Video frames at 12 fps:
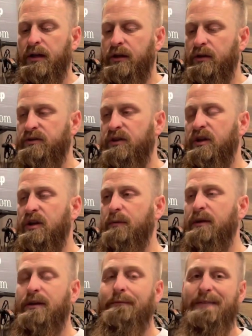It's going to come
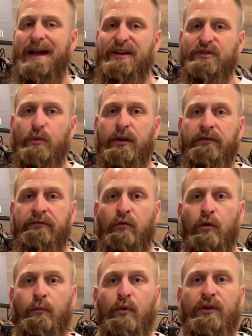in a mass weight of
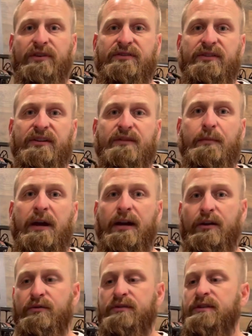4.6
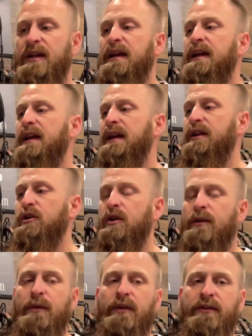pounds, and you're
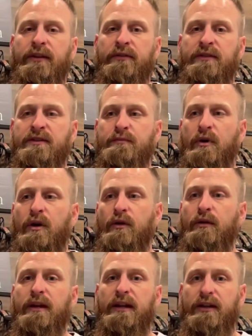going to be able to get this
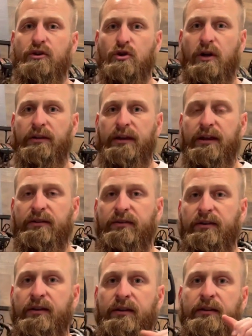bow and draw lengths
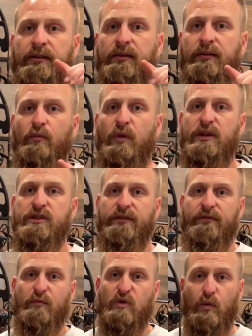ranging
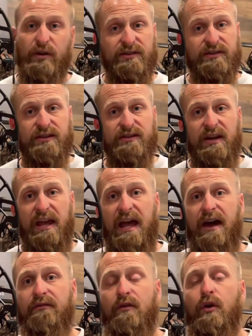from
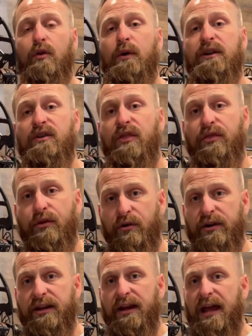26.5 all the way to
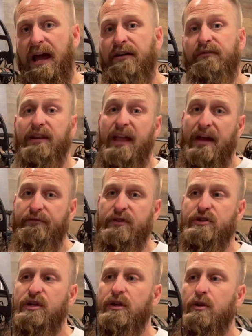30.5 in
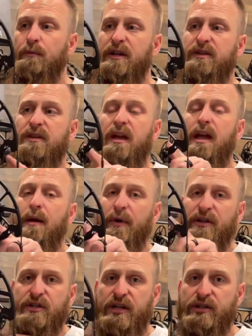half-inch increments by
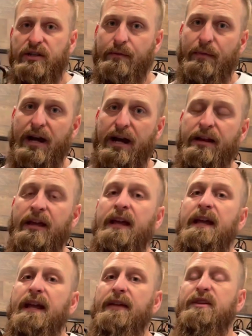changing the mod.
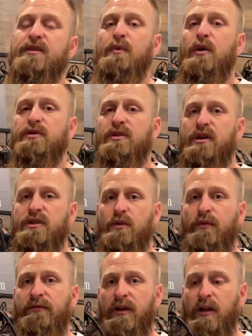And this bow is also
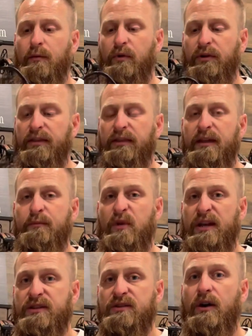available in limb
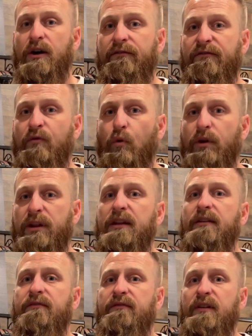weights of 40,
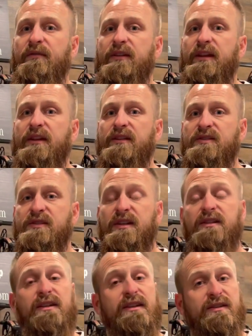50,
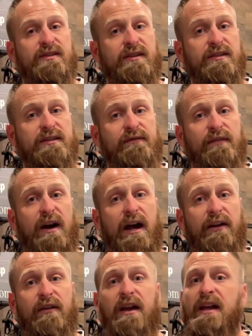60,
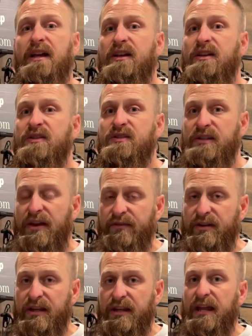65,
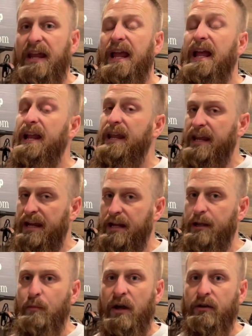70, and
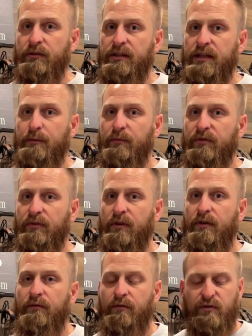80-pound limbs
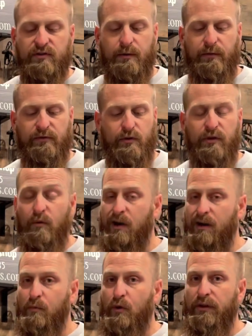for some of you that want
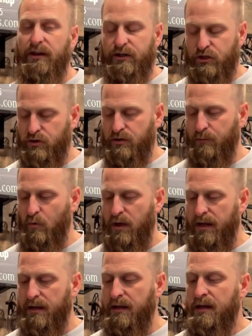to pull that extreme
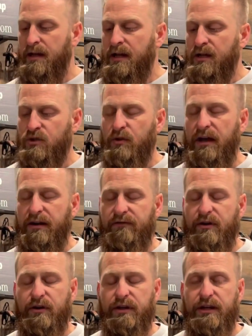weight. So a lot of
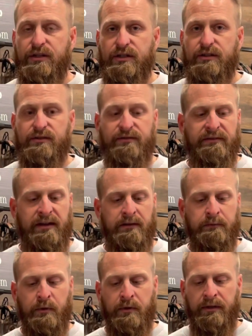variations
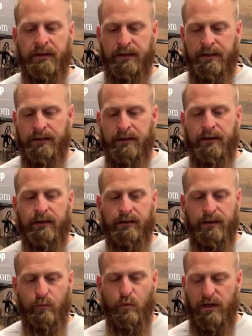available in
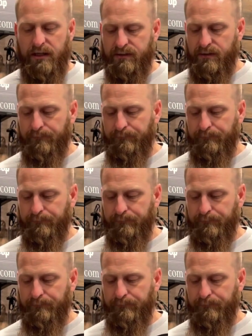limb weight.